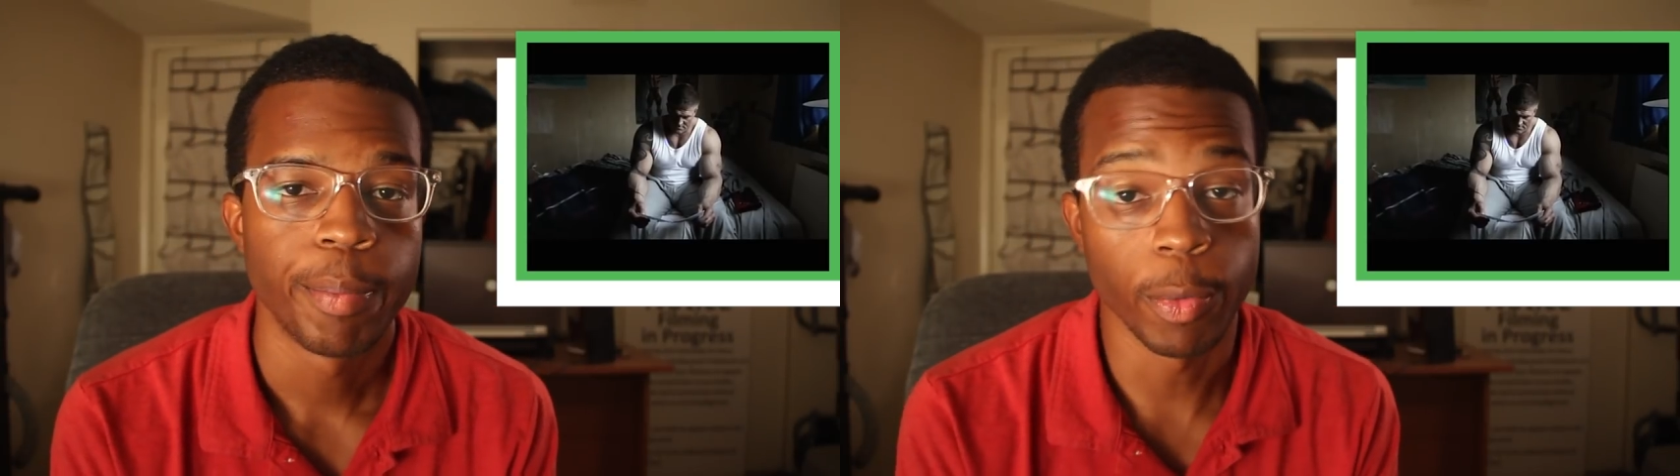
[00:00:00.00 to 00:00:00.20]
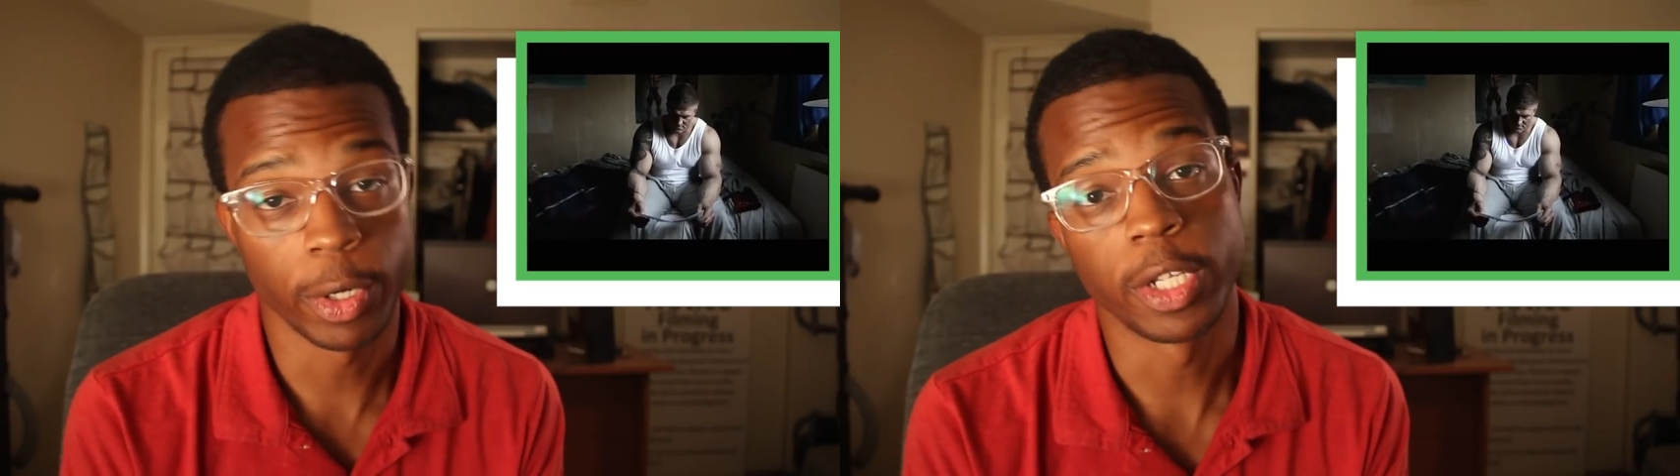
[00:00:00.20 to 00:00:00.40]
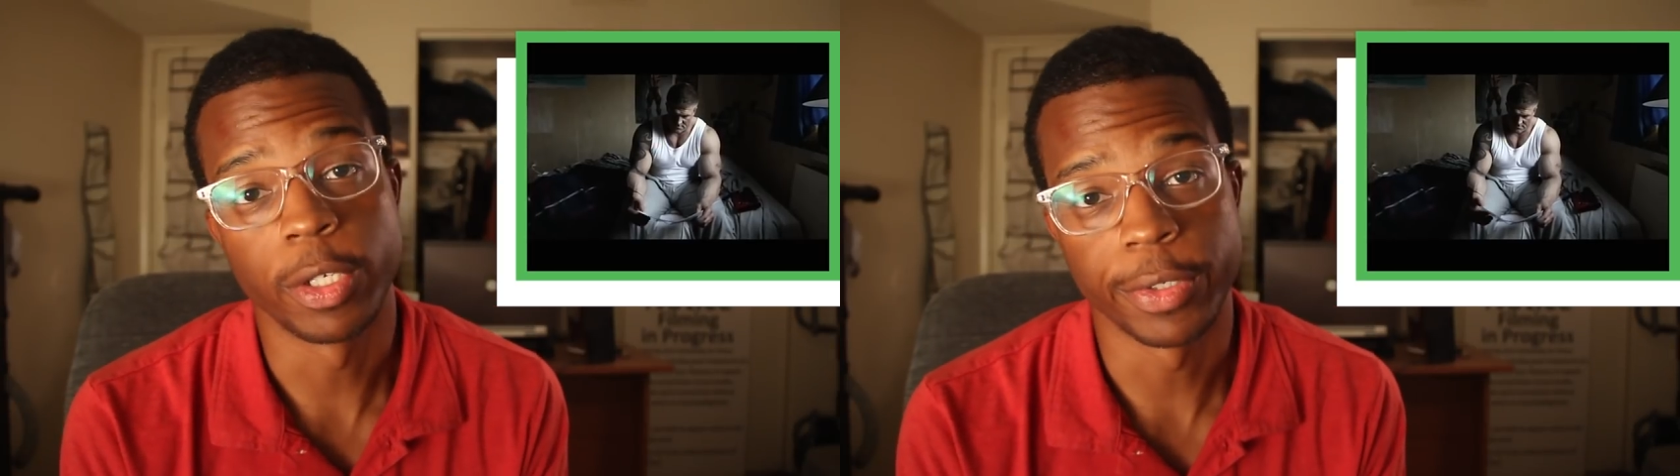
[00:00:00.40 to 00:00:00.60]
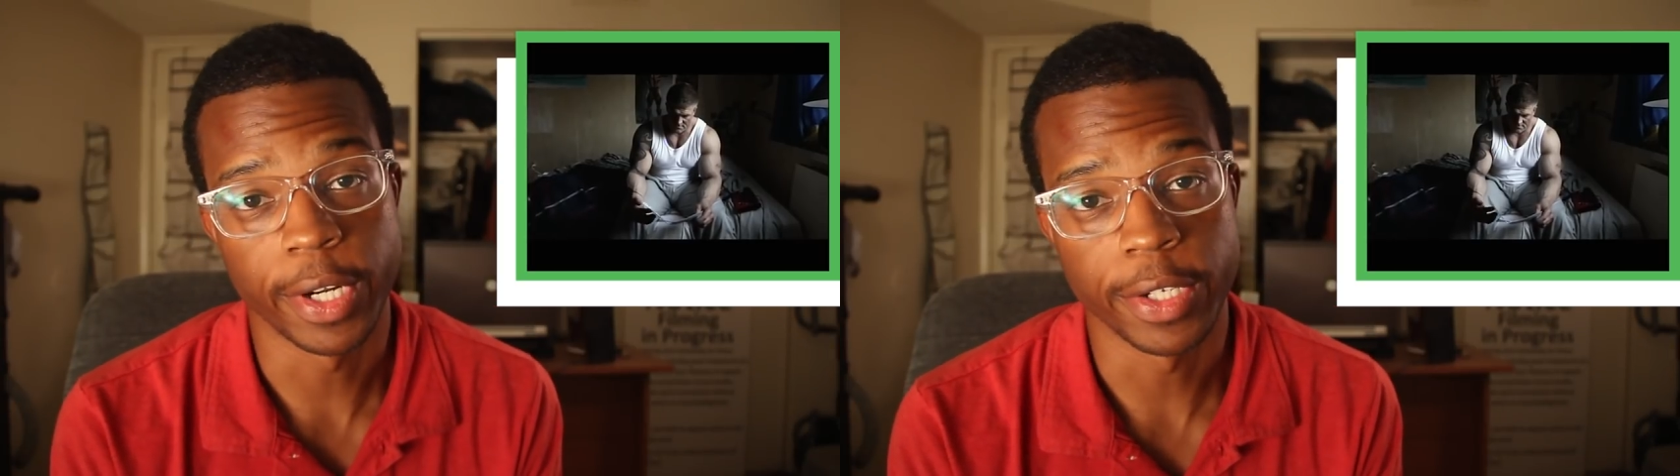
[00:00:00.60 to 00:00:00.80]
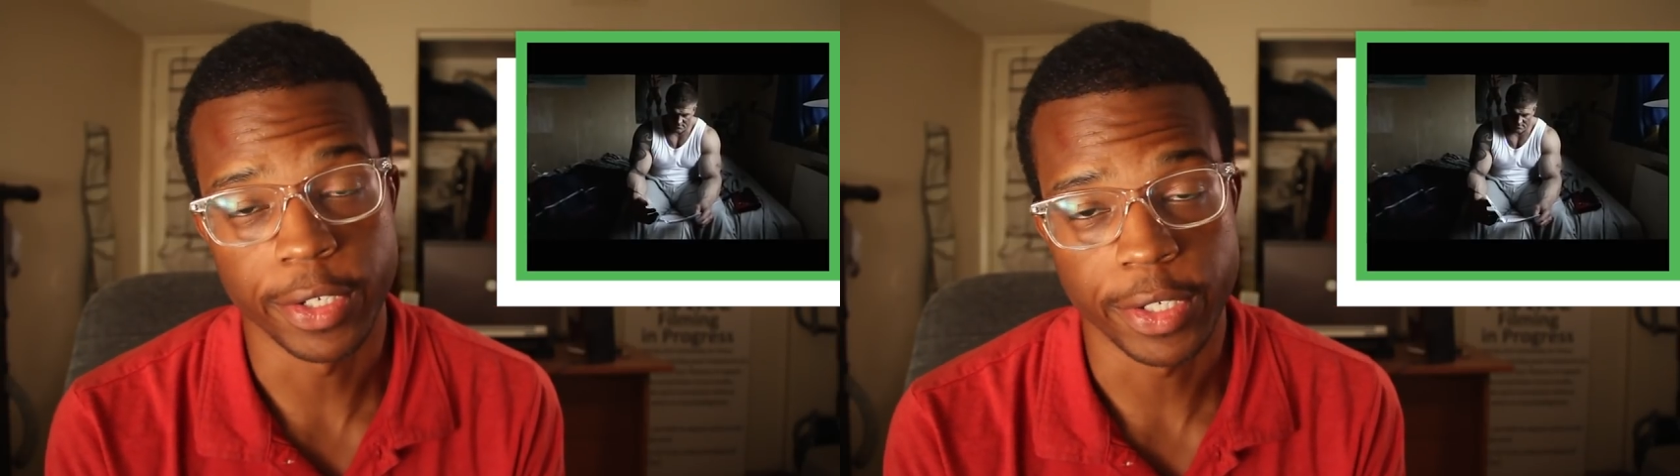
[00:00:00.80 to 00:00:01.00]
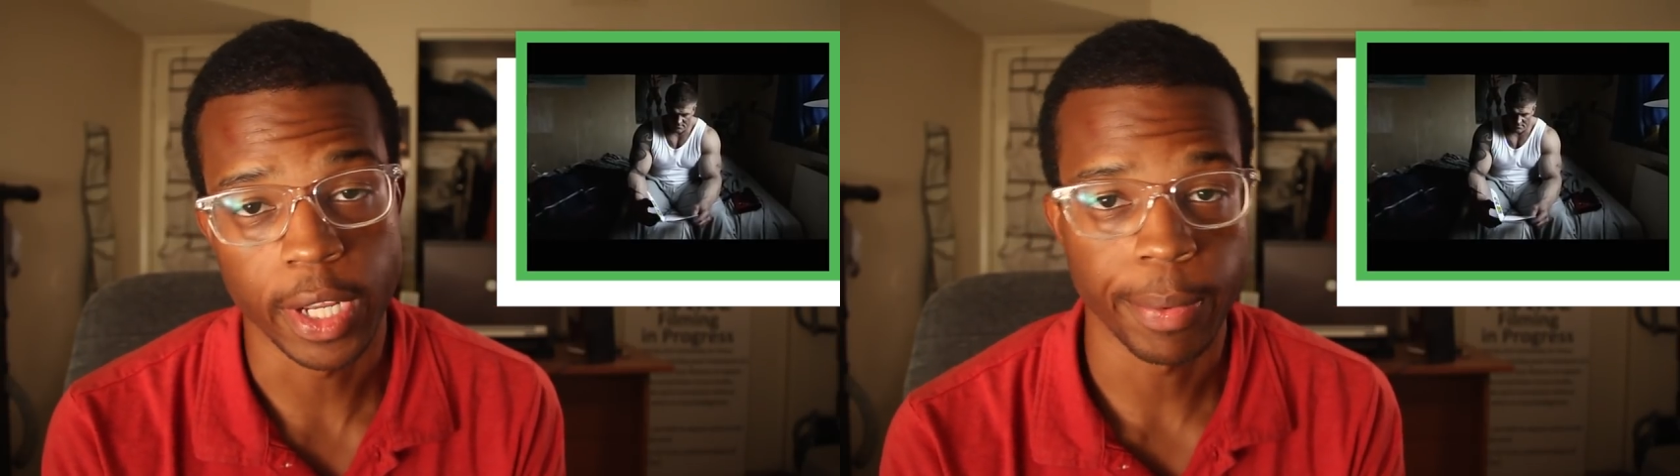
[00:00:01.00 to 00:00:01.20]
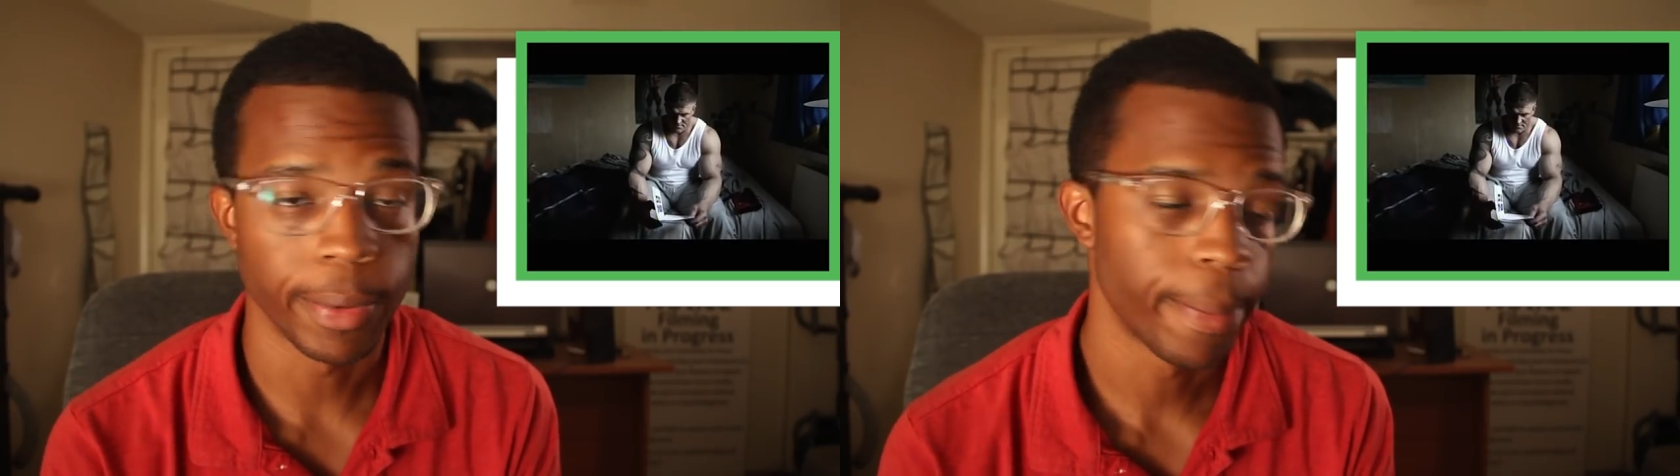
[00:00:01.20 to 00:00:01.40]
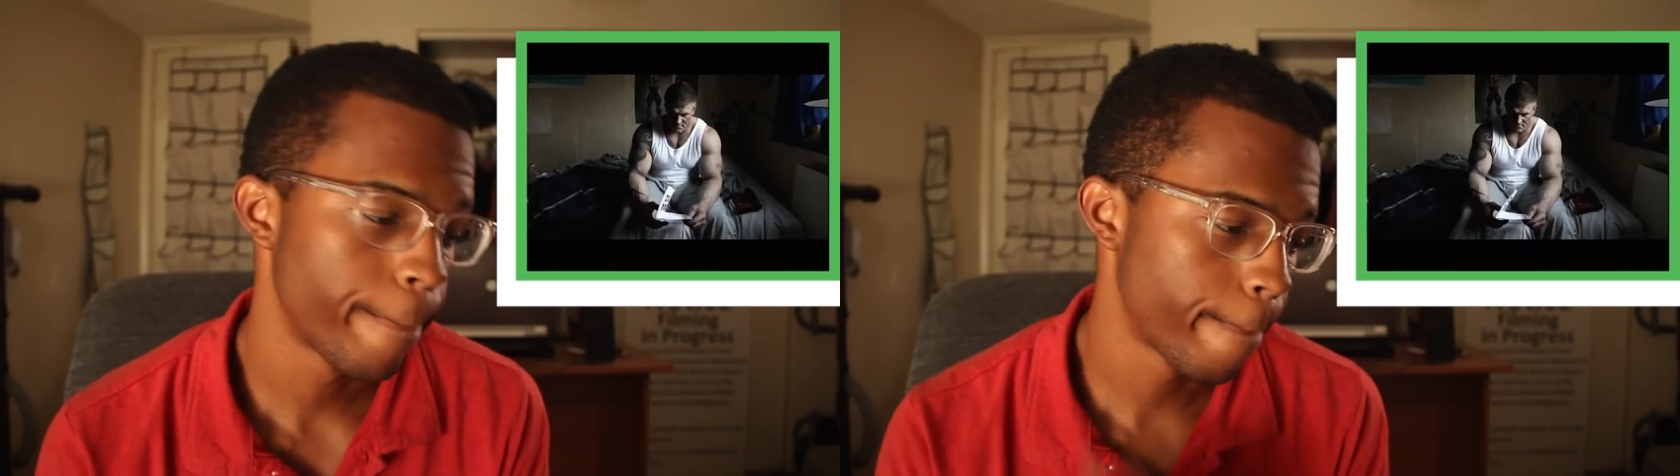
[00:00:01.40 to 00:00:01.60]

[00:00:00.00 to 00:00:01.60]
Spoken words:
but we're going to use it as an example.